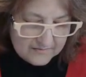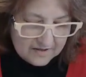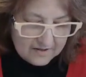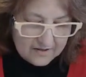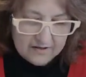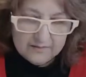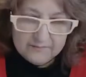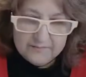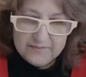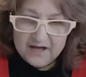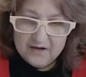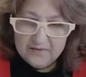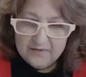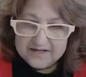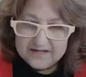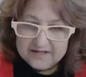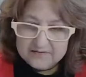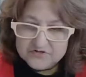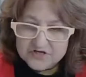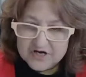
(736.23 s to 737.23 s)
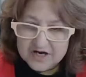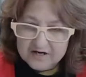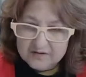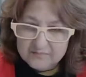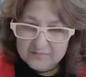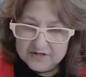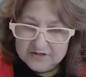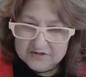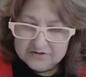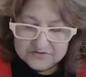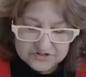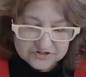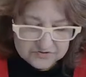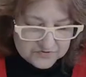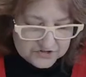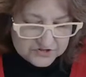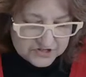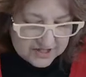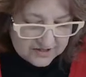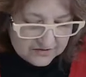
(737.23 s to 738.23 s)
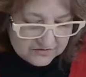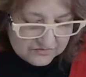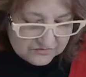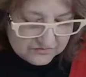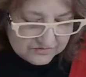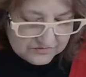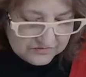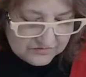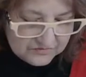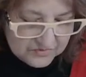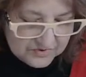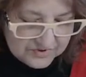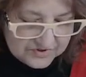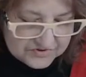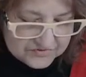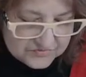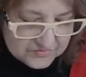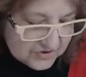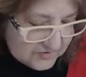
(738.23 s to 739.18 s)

How I keep track of my YouTube channel on the WANDA'S